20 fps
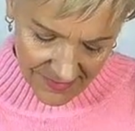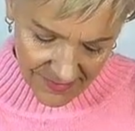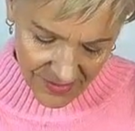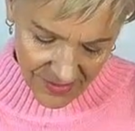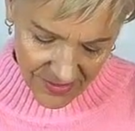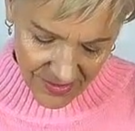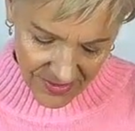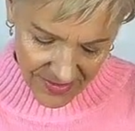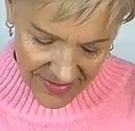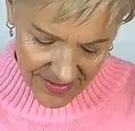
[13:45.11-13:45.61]

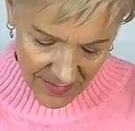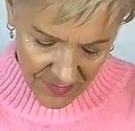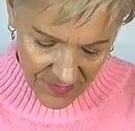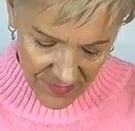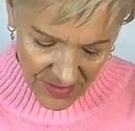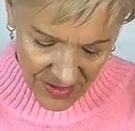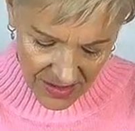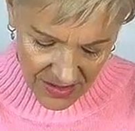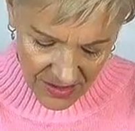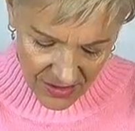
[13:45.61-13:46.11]
Oh, some of
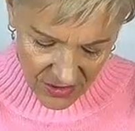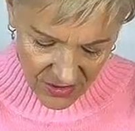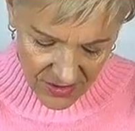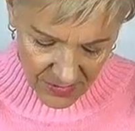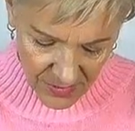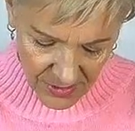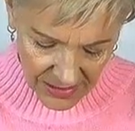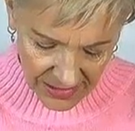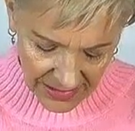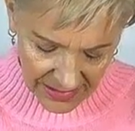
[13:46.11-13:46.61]
you need to do
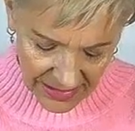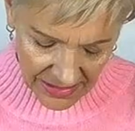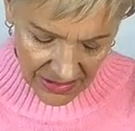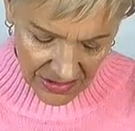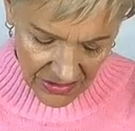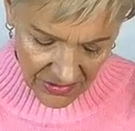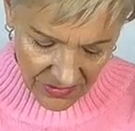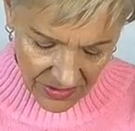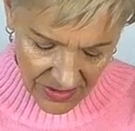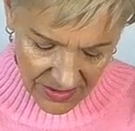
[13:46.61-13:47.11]
some
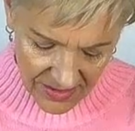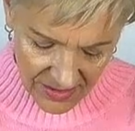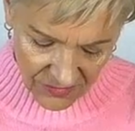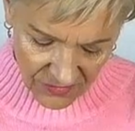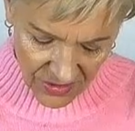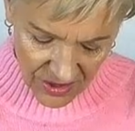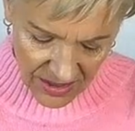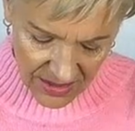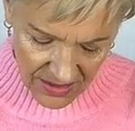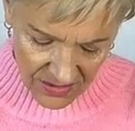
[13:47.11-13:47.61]
clearance of
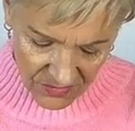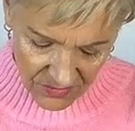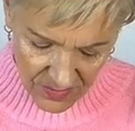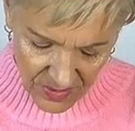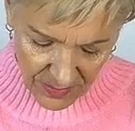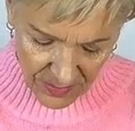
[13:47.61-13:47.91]
things from the